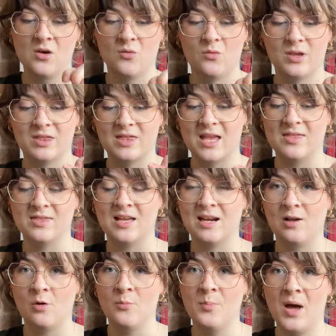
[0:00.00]
with then the
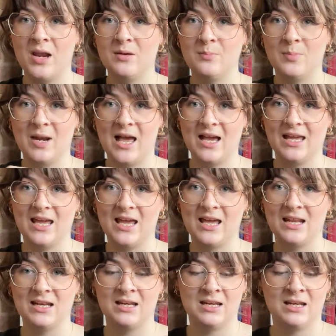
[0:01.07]
little button placket